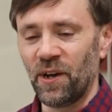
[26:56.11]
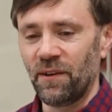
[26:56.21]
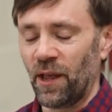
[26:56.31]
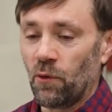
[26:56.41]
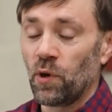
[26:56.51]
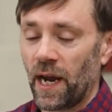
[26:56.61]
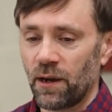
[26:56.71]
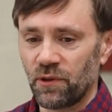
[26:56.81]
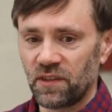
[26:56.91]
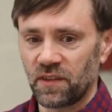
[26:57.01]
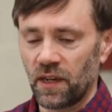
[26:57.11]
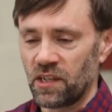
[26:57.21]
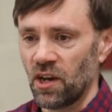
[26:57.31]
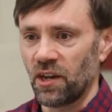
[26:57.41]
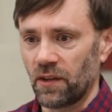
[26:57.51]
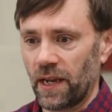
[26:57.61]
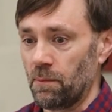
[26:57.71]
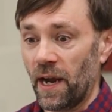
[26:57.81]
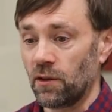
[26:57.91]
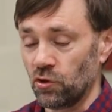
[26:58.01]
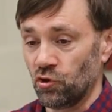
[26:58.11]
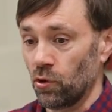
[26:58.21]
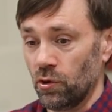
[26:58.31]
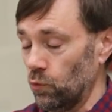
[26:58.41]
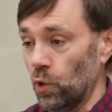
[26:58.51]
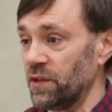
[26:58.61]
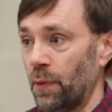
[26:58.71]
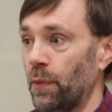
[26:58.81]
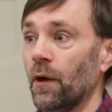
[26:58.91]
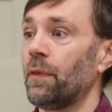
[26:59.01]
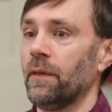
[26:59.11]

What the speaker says: but like when I was young, like Michael Jordan was the